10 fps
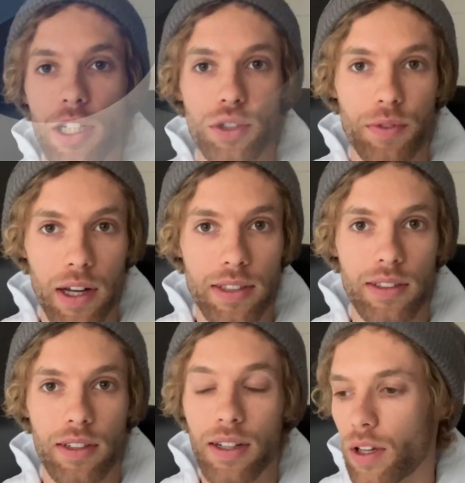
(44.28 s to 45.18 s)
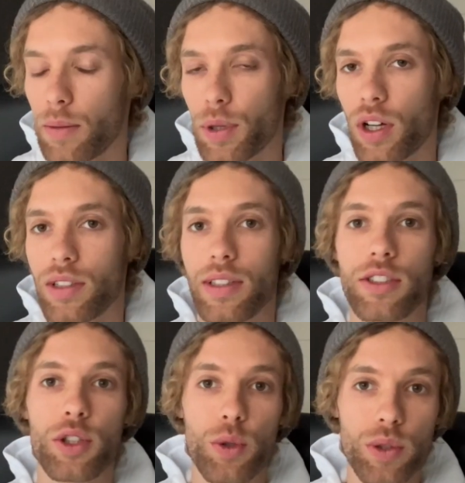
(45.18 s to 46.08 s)
faster because
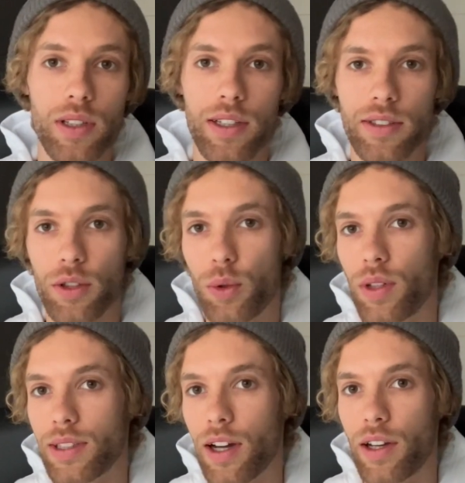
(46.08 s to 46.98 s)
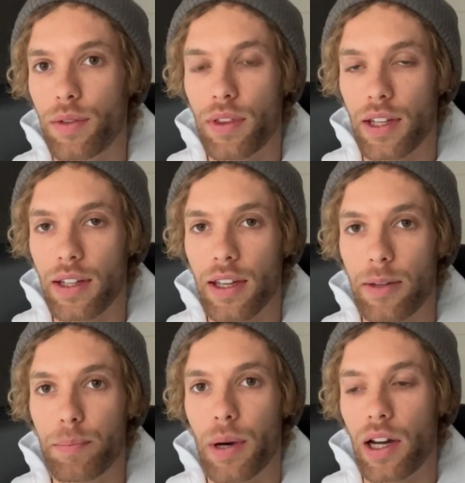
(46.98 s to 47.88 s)
it's useless to do this kind of thing
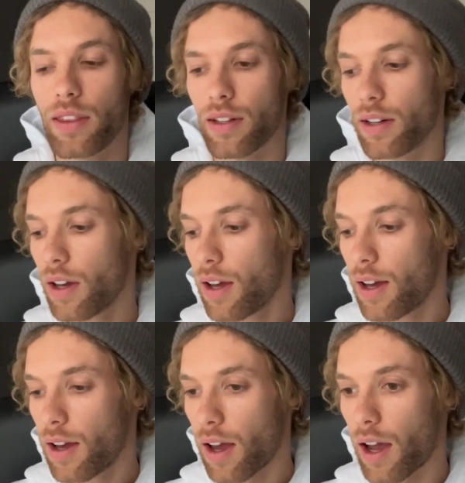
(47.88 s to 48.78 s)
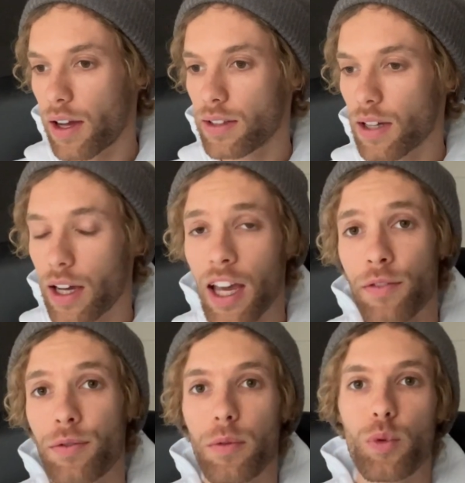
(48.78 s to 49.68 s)
in Python. And I
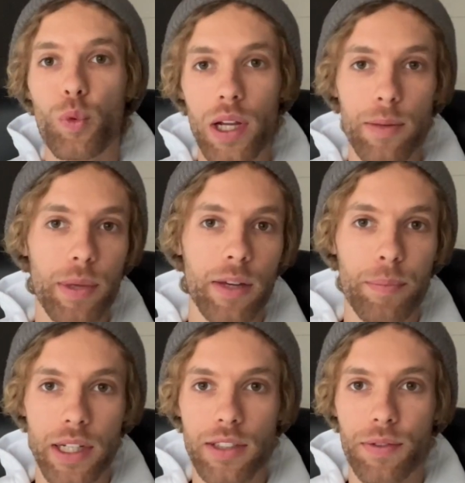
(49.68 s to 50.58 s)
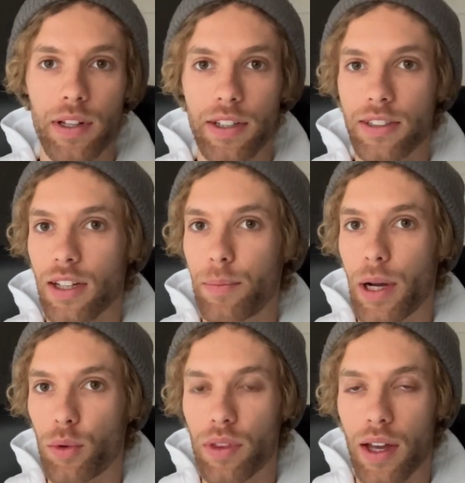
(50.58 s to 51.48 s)
have really big mixed feelings
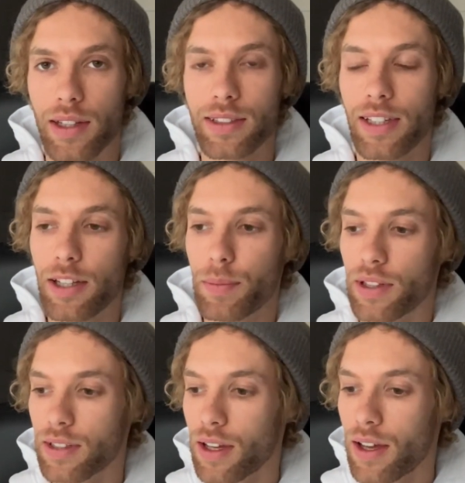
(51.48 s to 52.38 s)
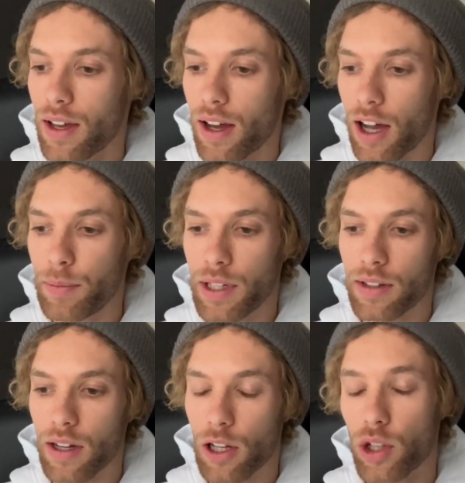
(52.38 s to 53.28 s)
about that statement. I mean,
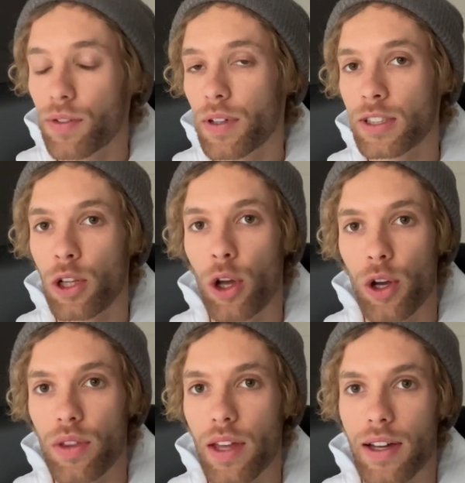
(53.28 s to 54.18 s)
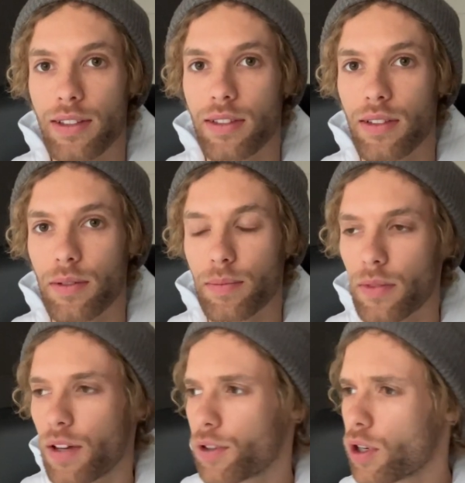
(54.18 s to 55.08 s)
a lot of us learn that,
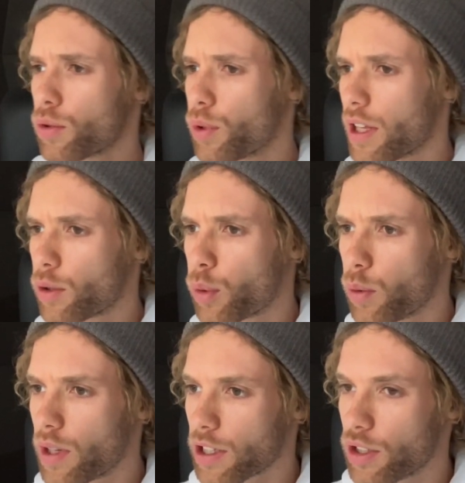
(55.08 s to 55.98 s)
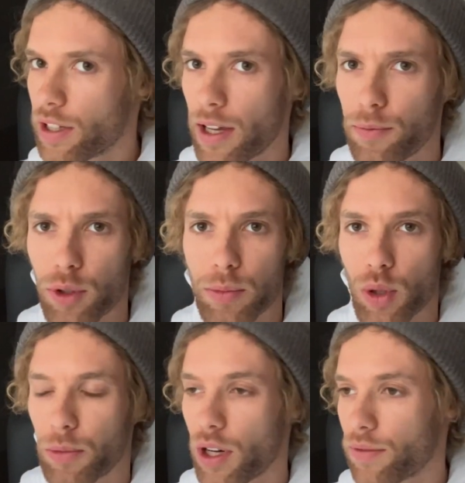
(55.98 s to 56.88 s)
I forgot where that quote actually came from, so
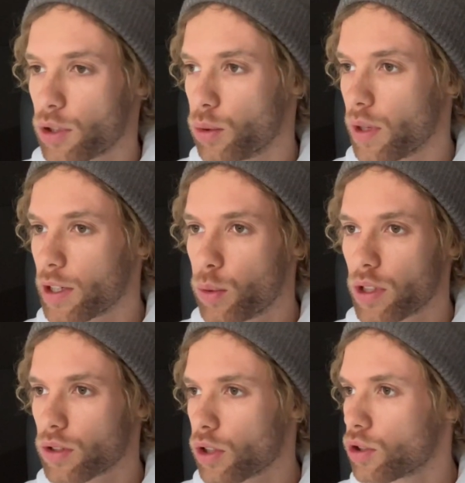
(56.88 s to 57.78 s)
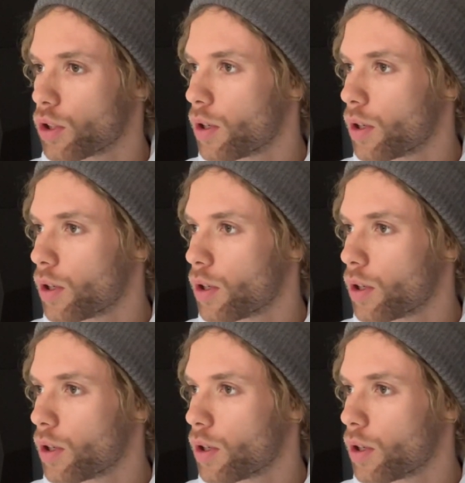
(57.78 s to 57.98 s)
I'm gonna have to do a quick search.